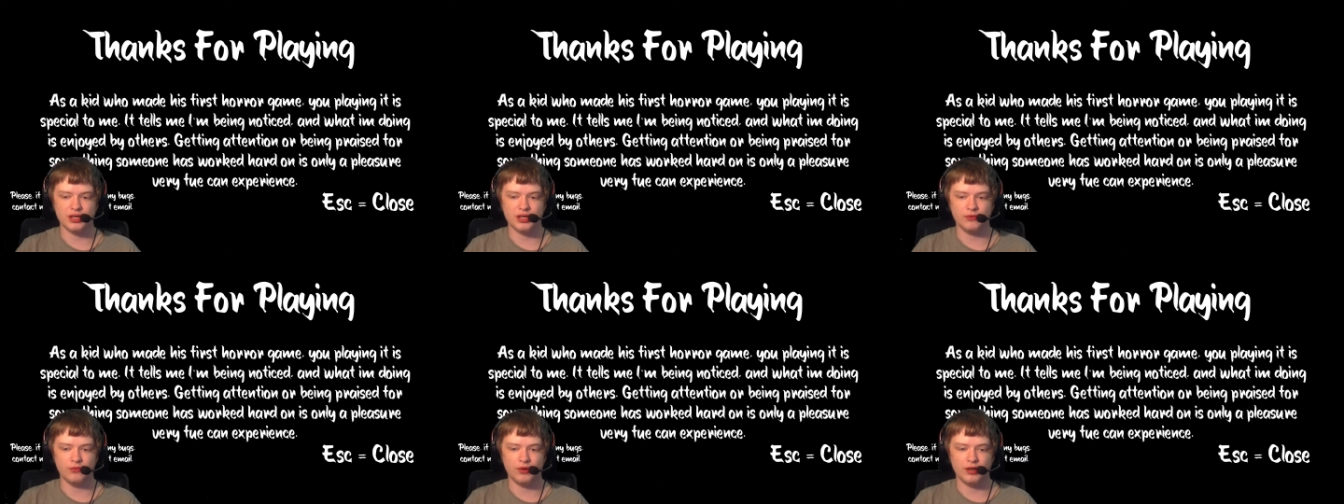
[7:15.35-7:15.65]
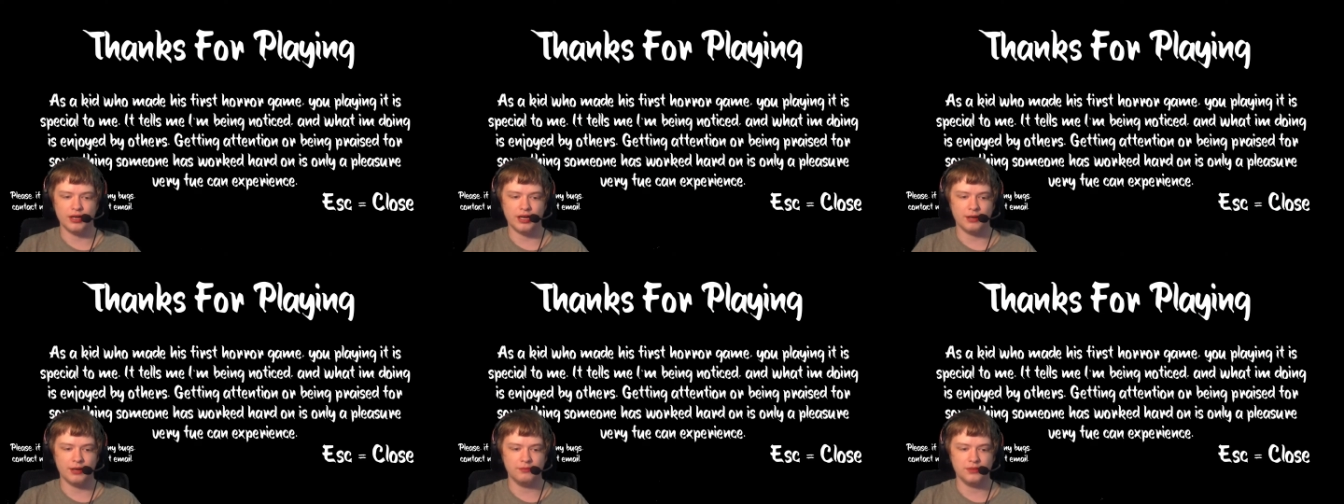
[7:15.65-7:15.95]
and
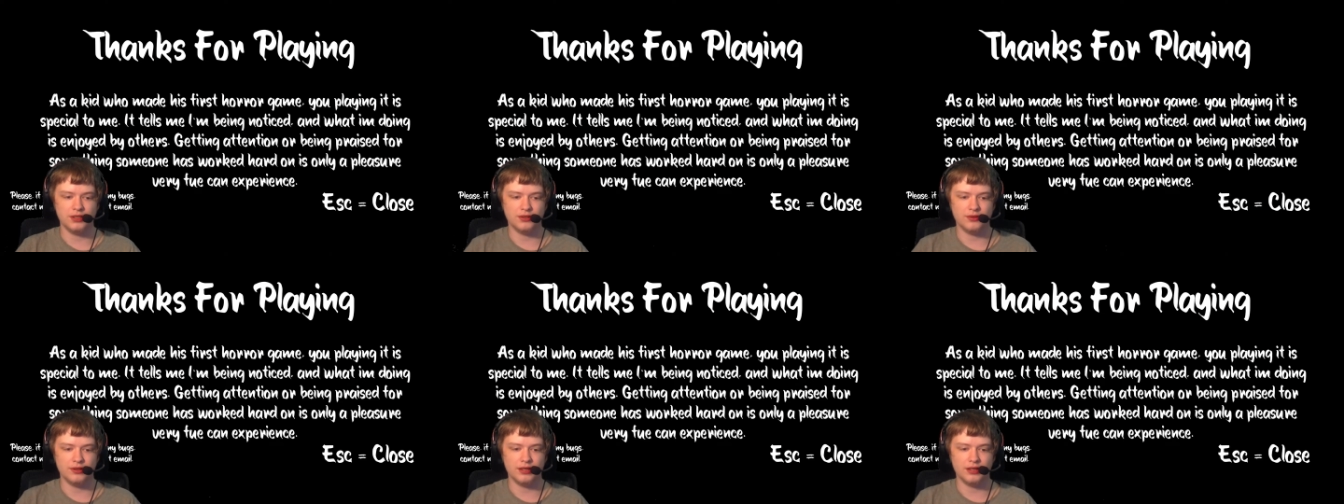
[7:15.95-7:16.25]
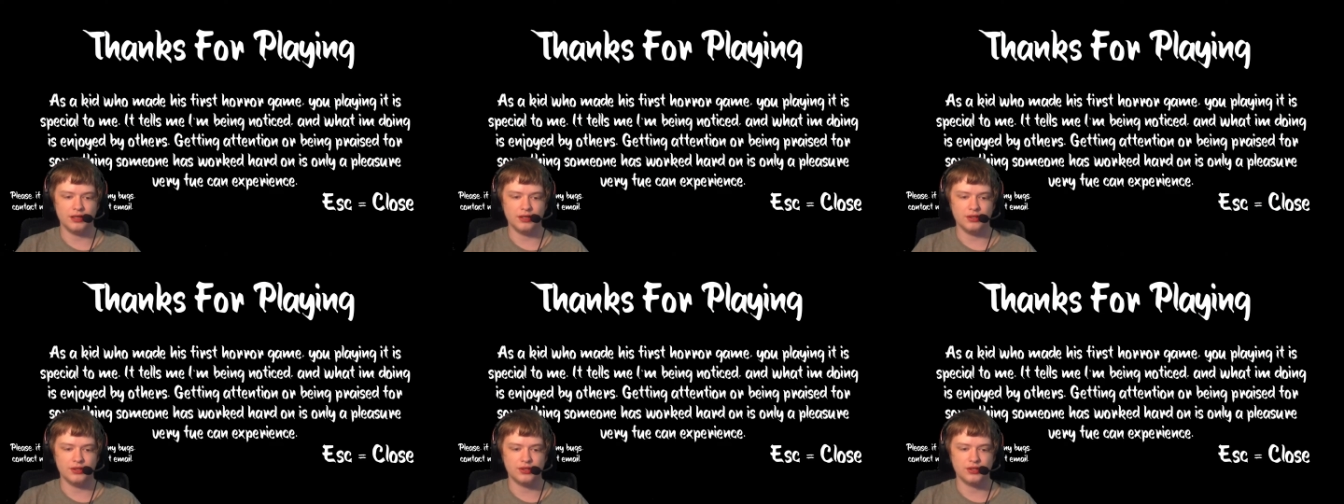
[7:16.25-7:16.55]
what I'm doing
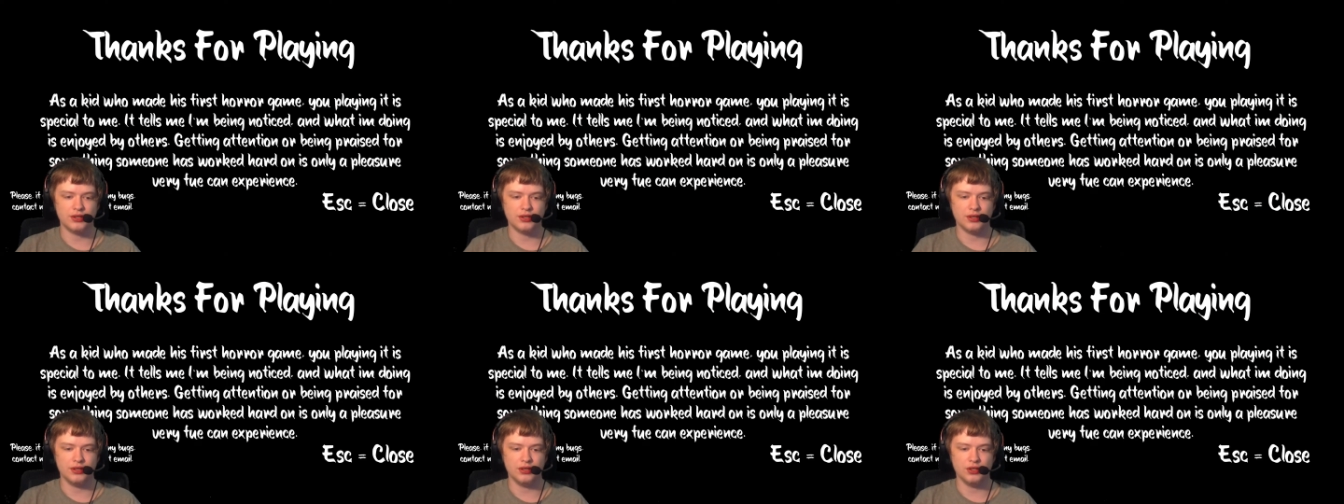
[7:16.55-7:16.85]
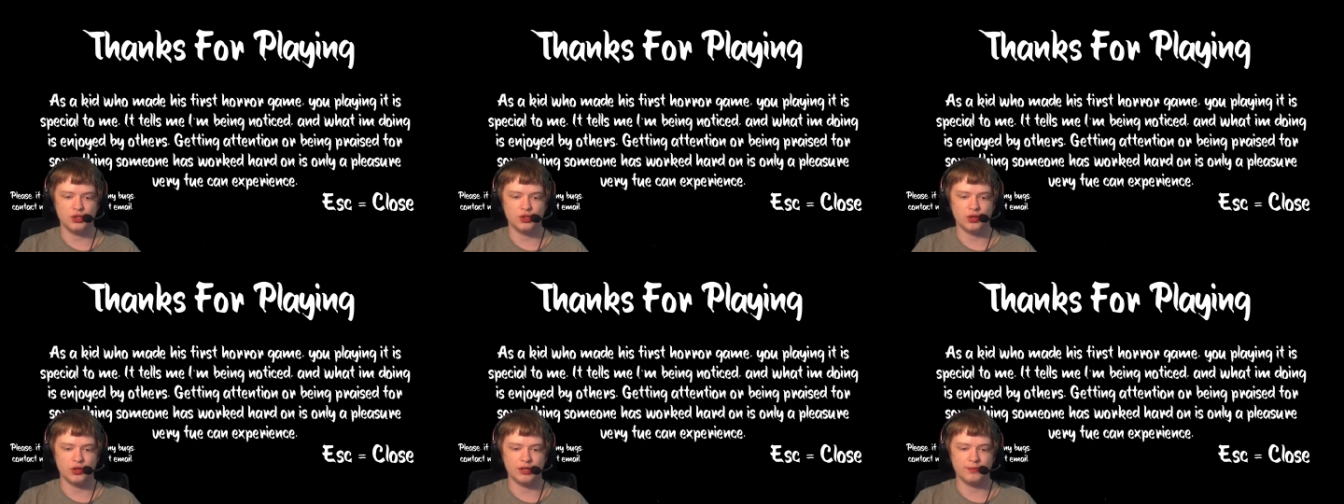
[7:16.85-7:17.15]
is
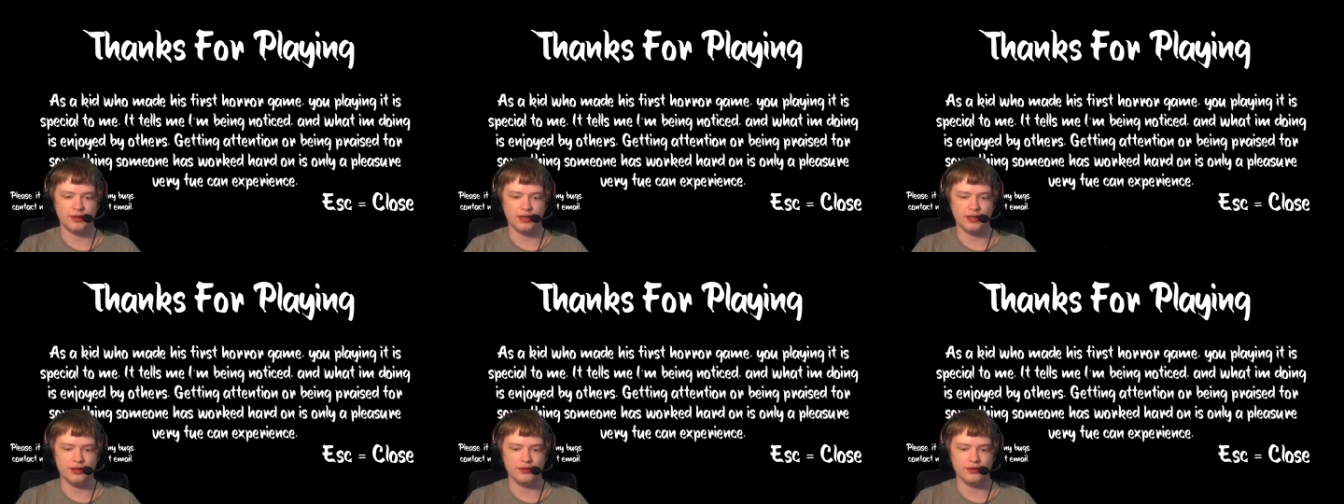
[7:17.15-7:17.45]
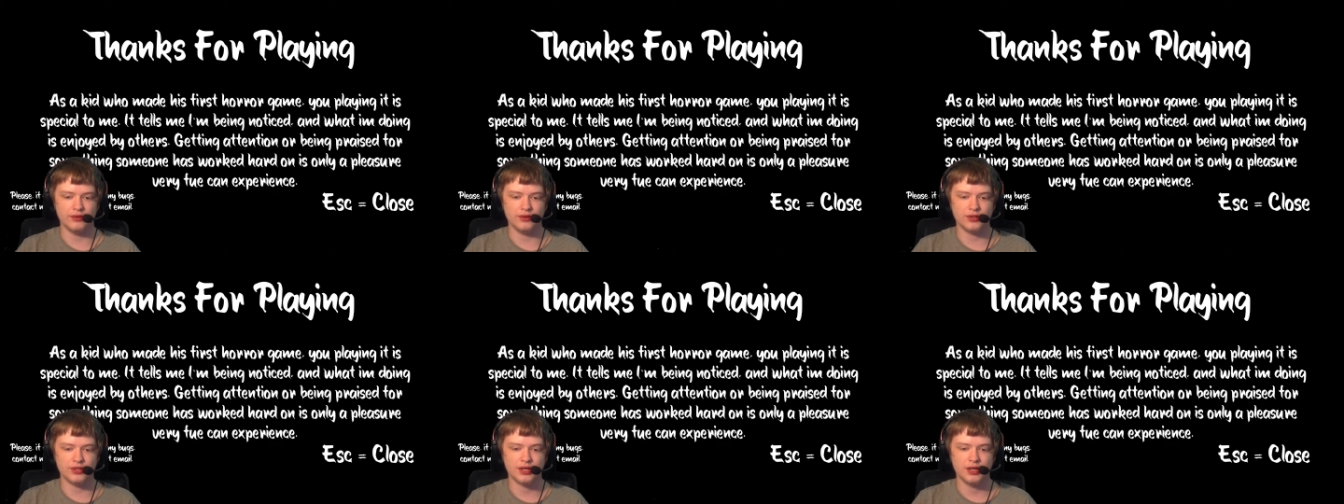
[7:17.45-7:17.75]
enjoyed by
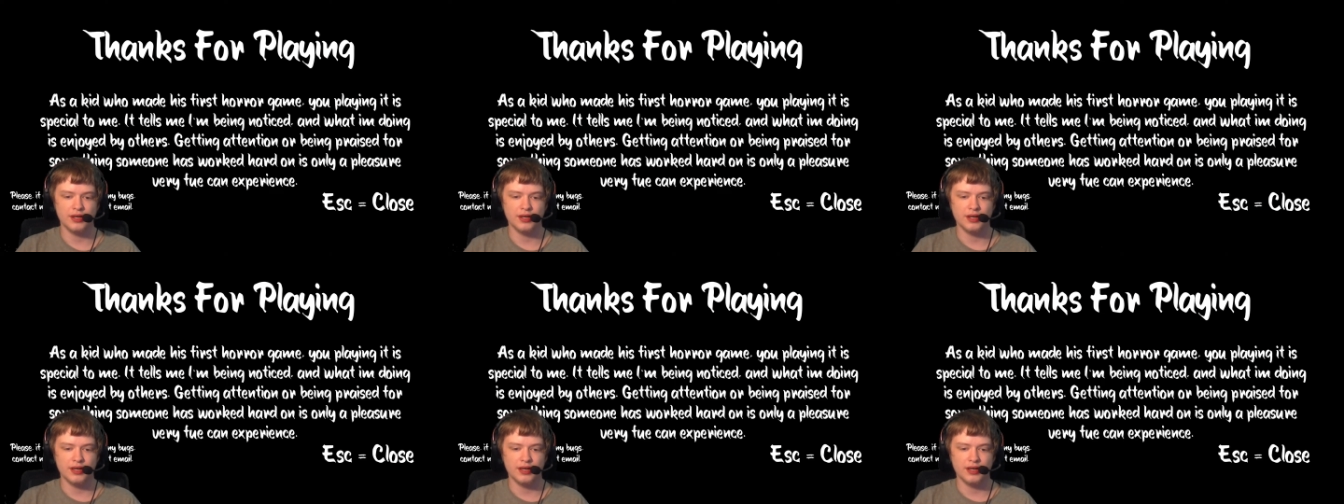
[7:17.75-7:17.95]
others.